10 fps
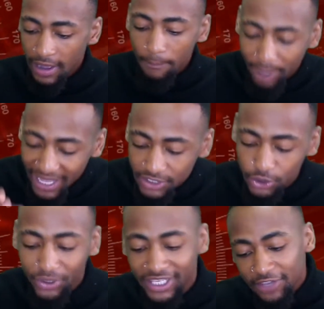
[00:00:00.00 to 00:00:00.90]
Plans
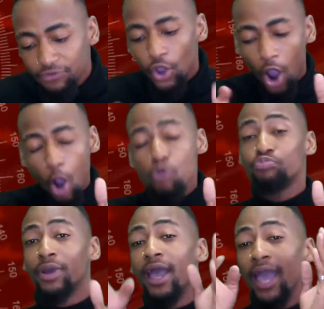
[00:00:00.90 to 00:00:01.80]
to give you hope
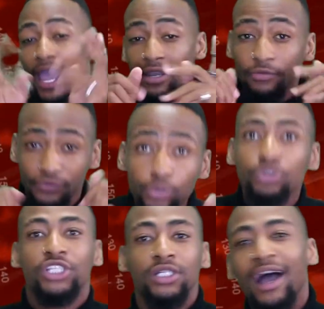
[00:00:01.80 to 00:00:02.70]
and a
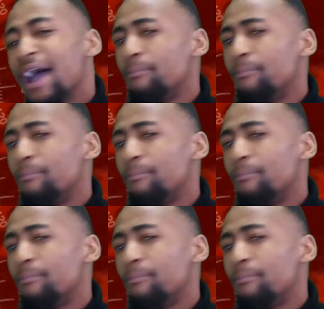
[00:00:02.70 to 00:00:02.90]
future.